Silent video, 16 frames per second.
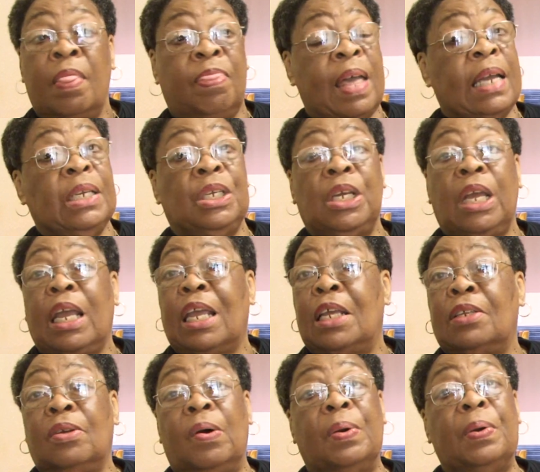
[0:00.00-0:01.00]
that check
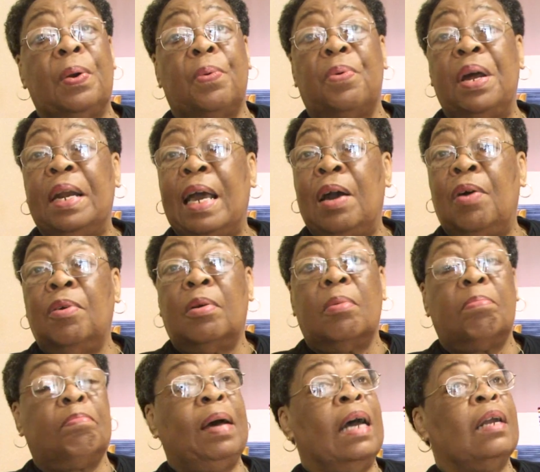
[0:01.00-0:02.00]
is going to run out
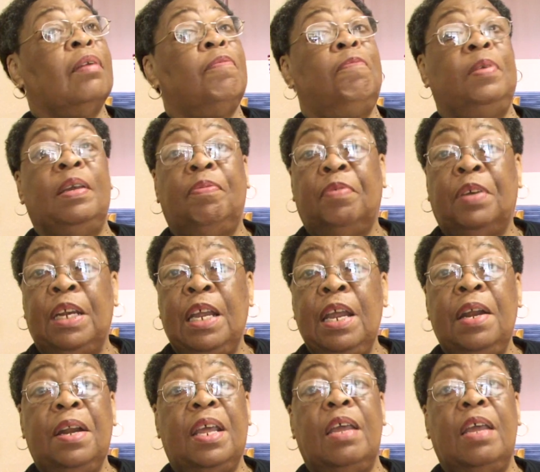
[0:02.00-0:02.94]
by the 15th,